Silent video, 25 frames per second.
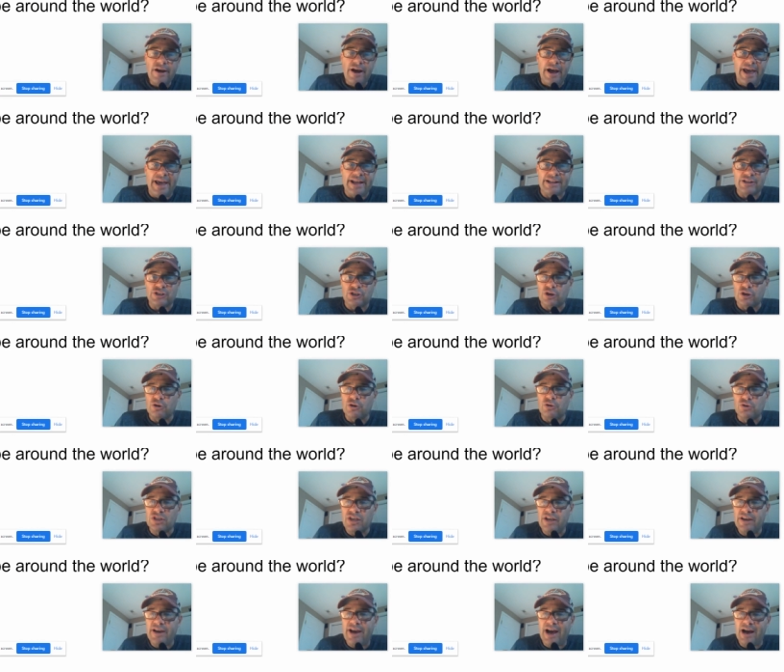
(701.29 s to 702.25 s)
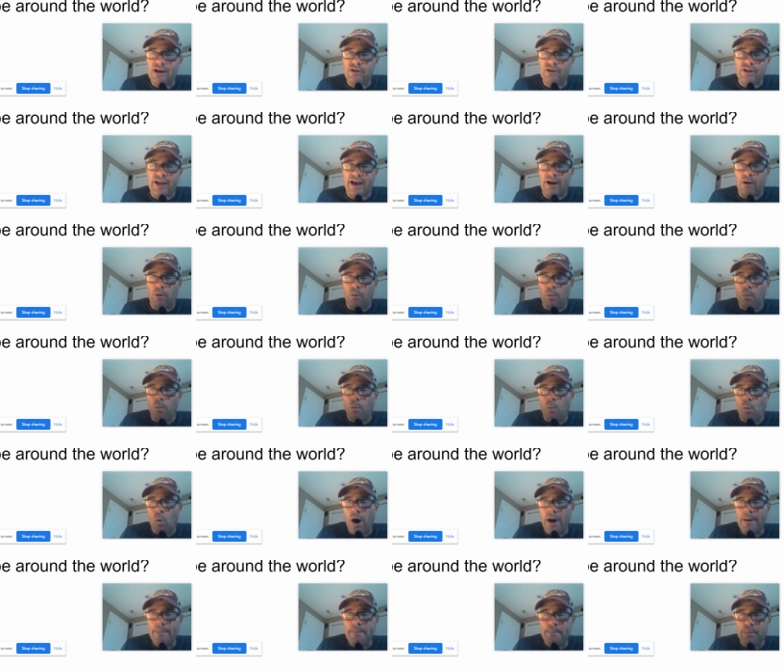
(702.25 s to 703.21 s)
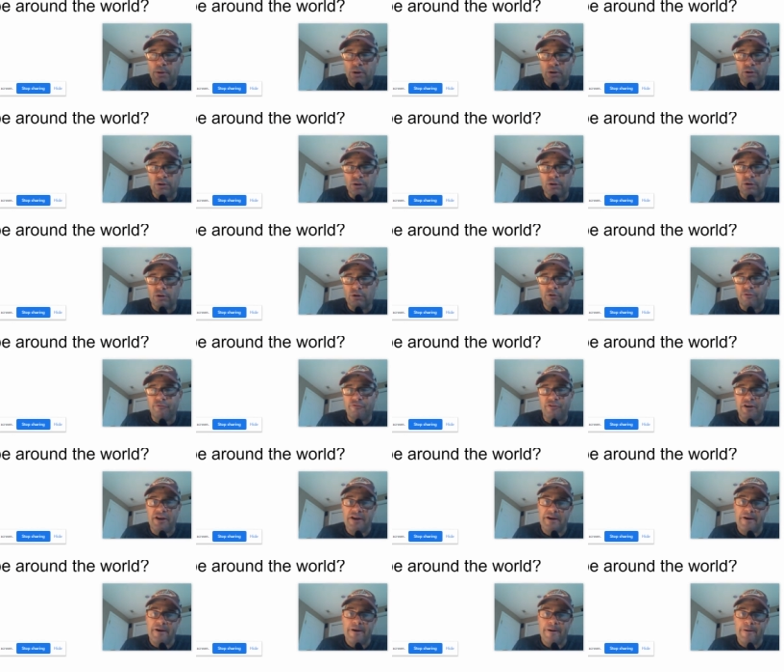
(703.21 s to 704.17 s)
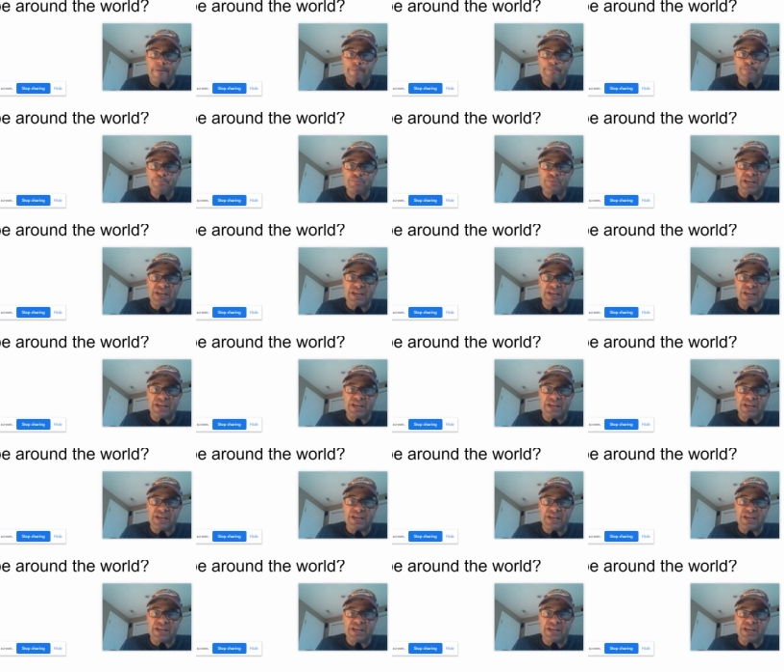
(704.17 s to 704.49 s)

And so you see how like one political figure